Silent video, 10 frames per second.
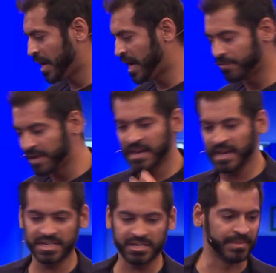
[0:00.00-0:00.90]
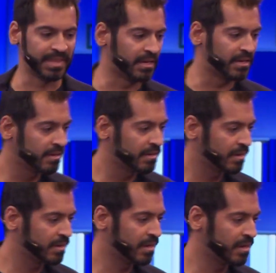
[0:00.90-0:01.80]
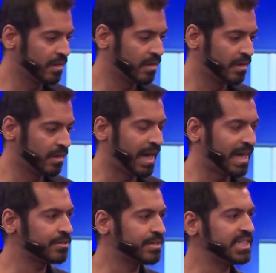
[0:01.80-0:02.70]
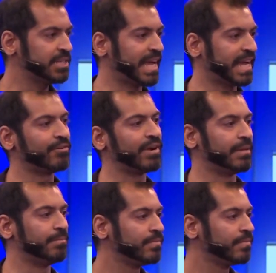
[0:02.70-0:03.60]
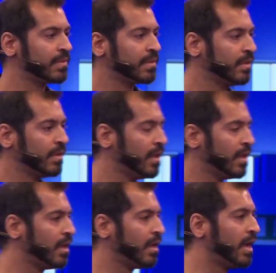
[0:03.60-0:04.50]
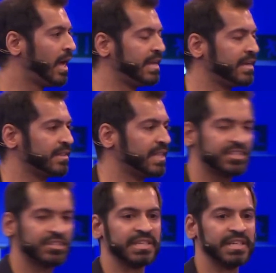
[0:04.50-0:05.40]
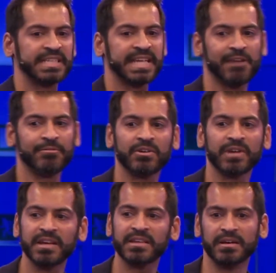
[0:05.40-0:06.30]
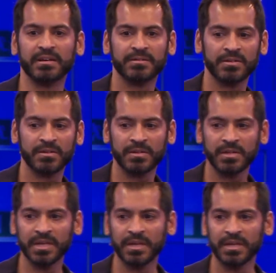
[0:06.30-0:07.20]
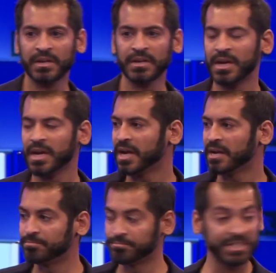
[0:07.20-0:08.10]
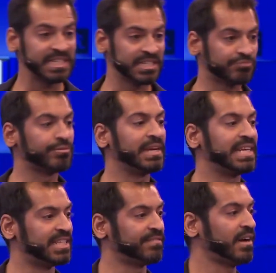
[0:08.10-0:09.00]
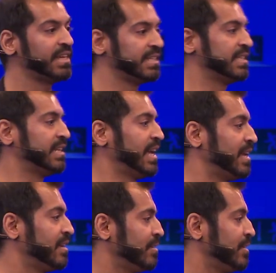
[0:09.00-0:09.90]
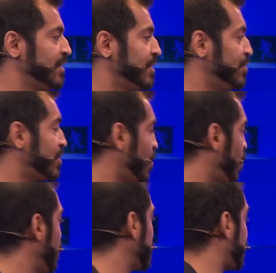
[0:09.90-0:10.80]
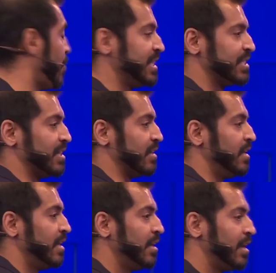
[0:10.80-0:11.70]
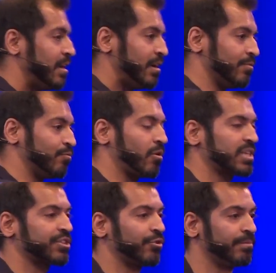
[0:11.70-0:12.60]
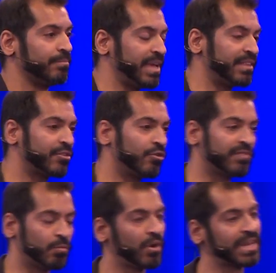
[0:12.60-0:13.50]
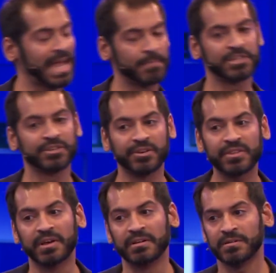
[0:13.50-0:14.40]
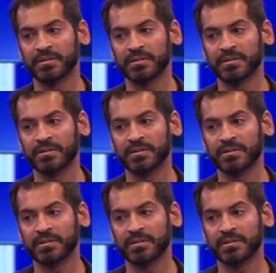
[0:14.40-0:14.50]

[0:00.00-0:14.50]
I realized something. I don't need to be angry at him, and this doesn't need to carry on either. And Britain is really divided today. You can always point to rocks being thrown from one camp to the other.